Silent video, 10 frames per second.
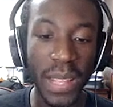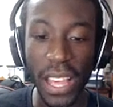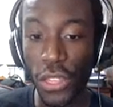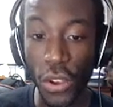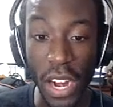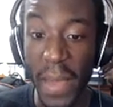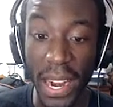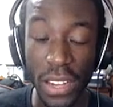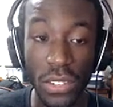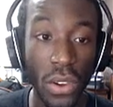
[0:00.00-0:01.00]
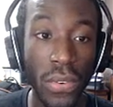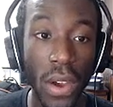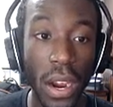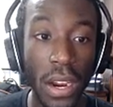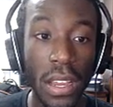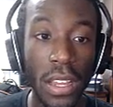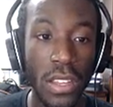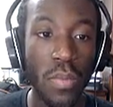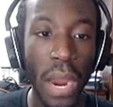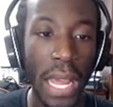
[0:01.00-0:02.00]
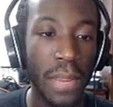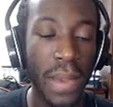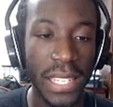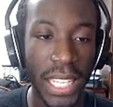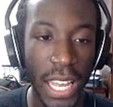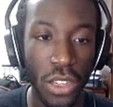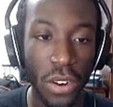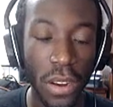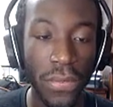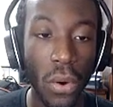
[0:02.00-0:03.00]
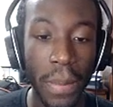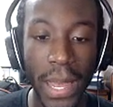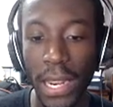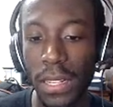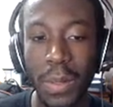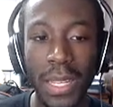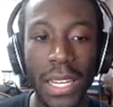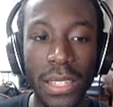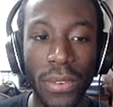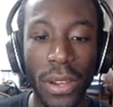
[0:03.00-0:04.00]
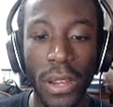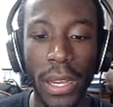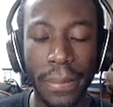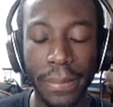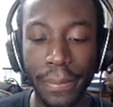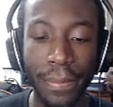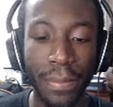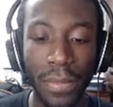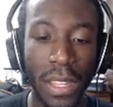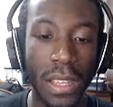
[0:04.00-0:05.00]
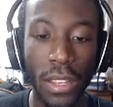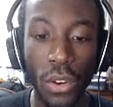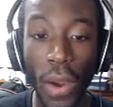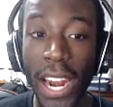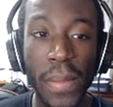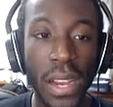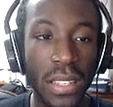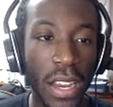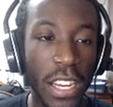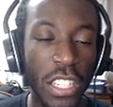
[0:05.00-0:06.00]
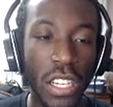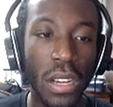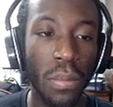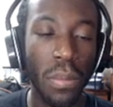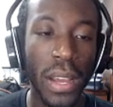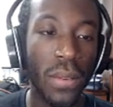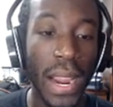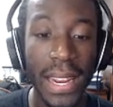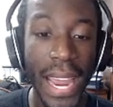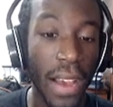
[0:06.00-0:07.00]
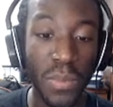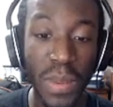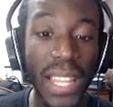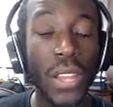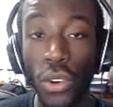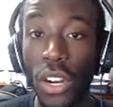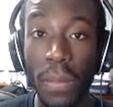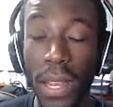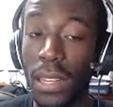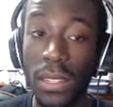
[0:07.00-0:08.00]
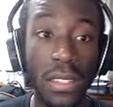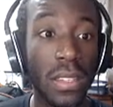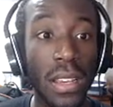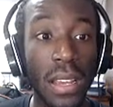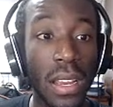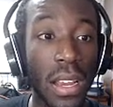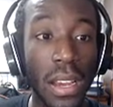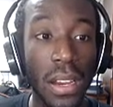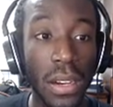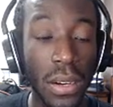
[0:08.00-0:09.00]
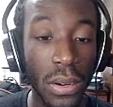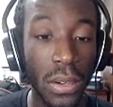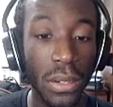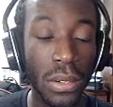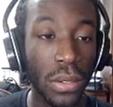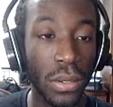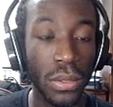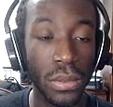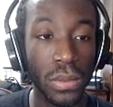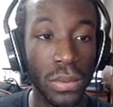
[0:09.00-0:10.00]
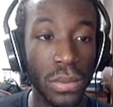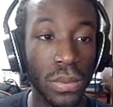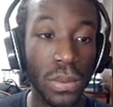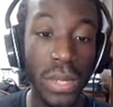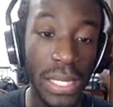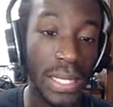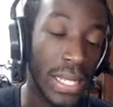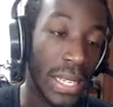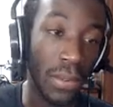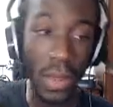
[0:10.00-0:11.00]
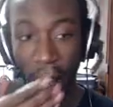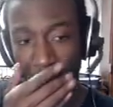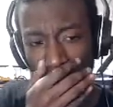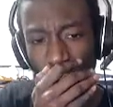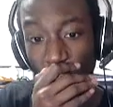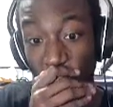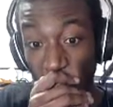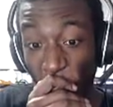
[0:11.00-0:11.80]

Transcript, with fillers: been like 30 minutes so far. You probably might see like 34 minutes because of the grinding montage, but right now it's been like 30 minutes. Oh, really? We lost one